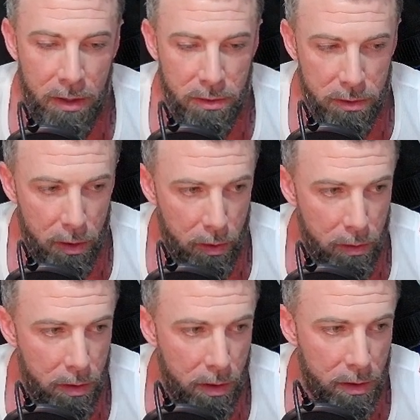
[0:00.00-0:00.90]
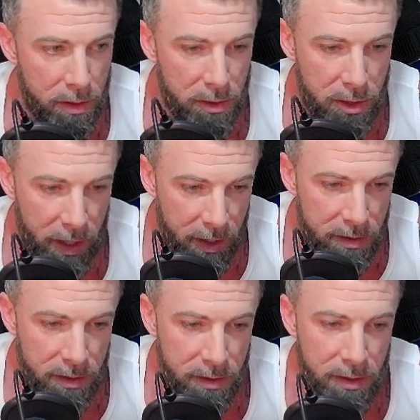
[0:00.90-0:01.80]
So the
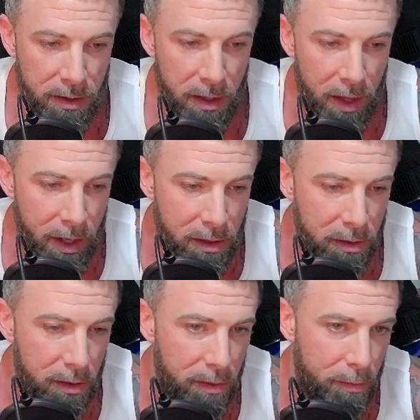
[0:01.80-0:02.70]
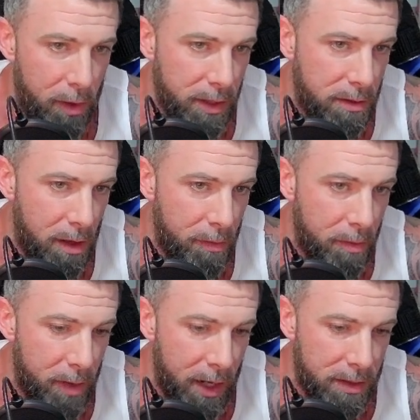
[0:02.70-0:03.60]
chances and the likelihood of price
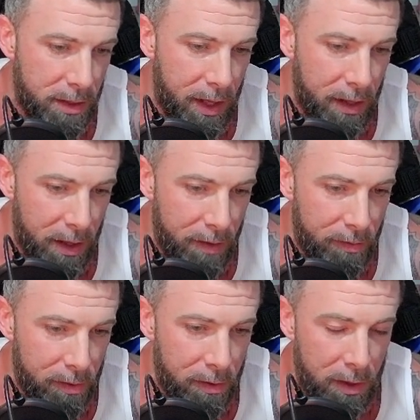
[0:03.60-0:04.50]
coming back to that level